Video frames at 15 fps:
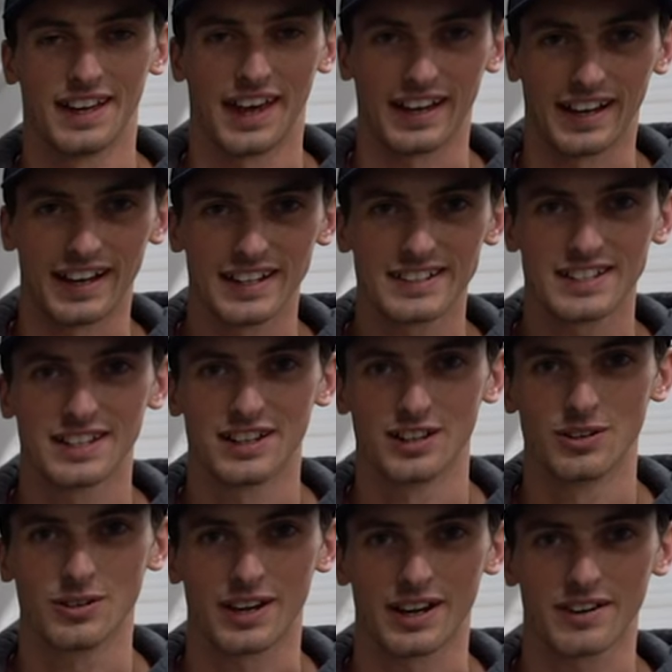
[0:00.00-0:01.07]
Hey guys,
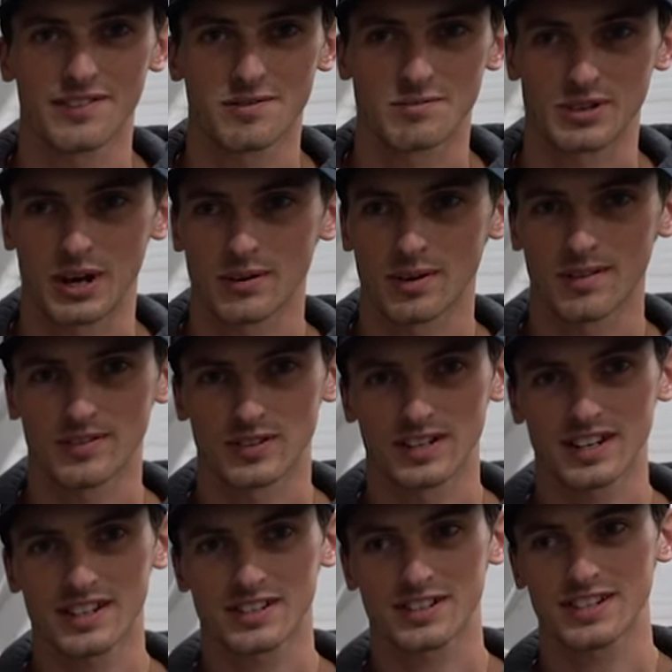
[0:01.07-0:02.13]
Luke here from Trout River
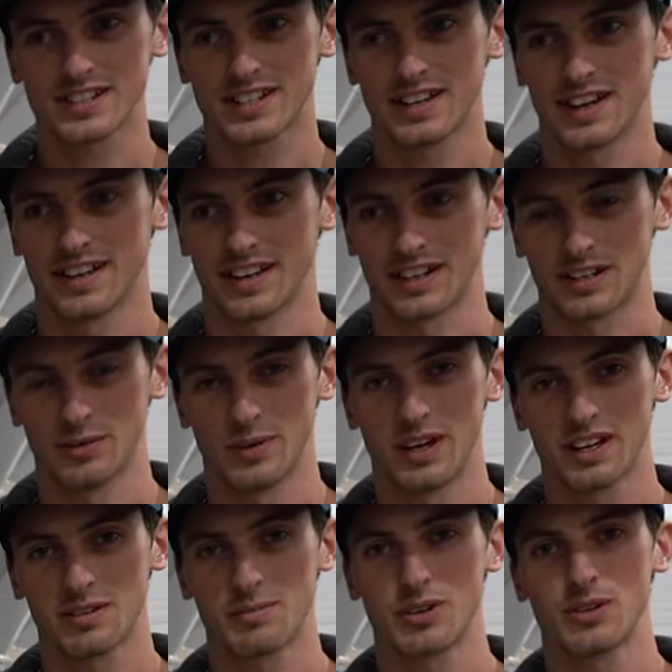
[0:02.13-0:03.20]
Industries. I'd like to
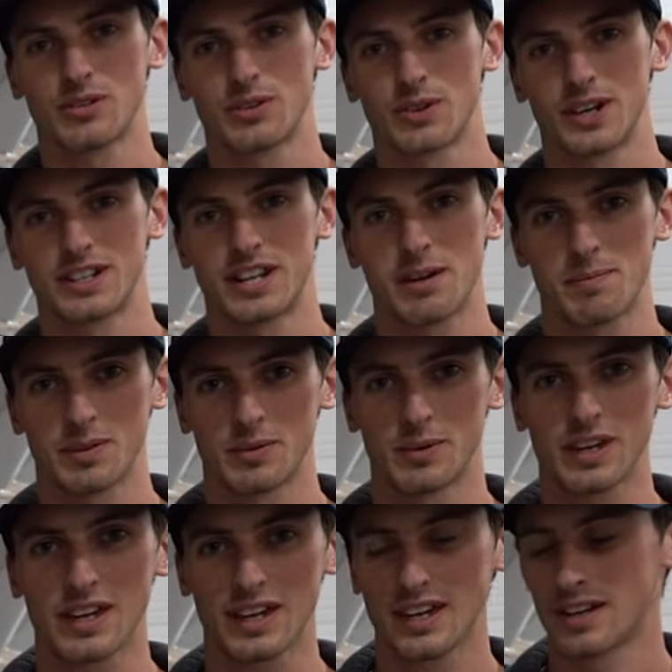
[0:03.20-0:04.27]
welcome you to our tip of the
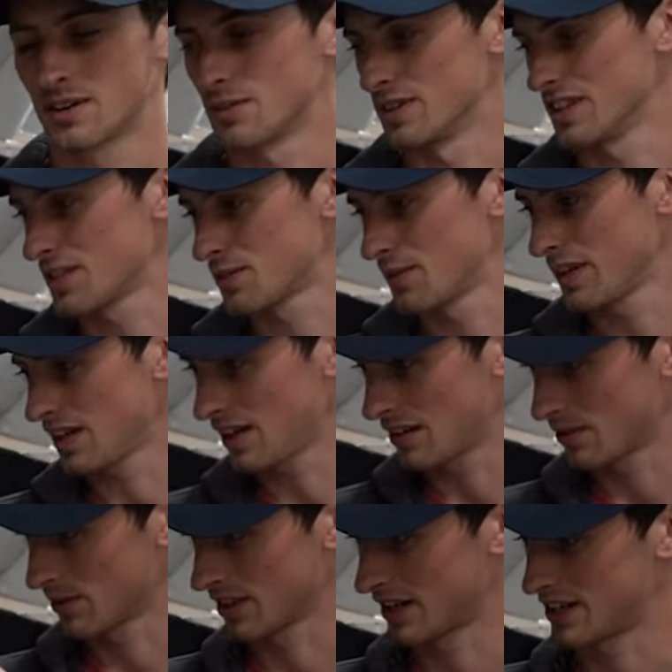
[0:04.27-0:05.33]
week, where this week
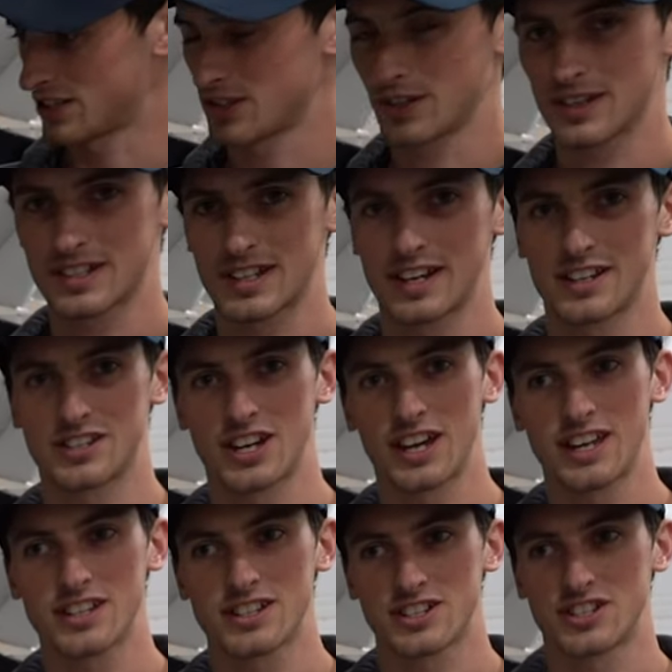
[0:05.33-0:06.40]
we're going to show you how to
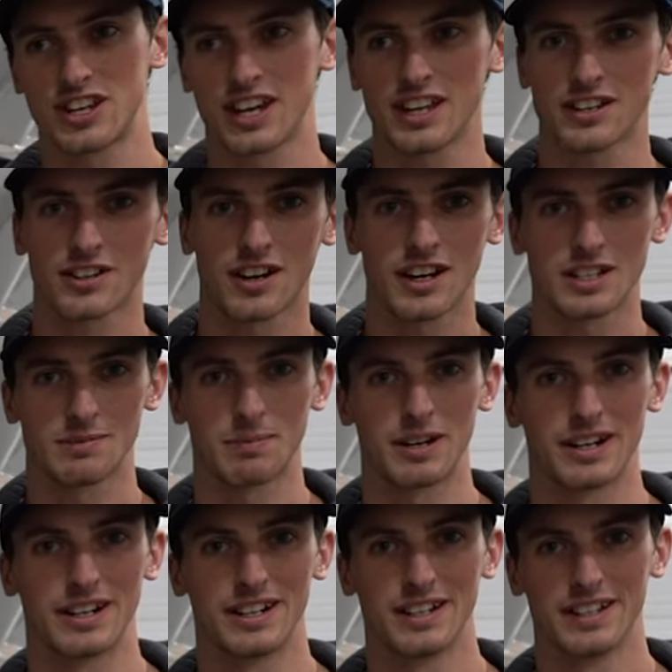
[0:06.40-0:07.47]
change a chain
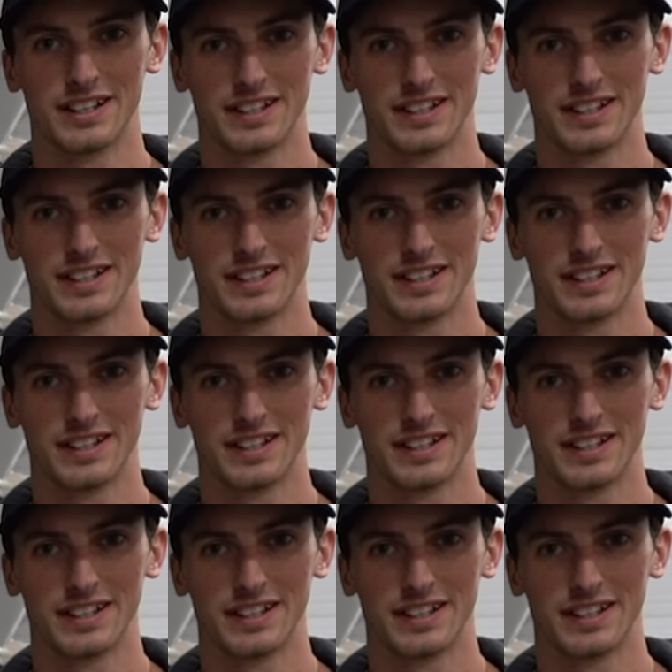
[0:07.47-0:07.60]
crossbar.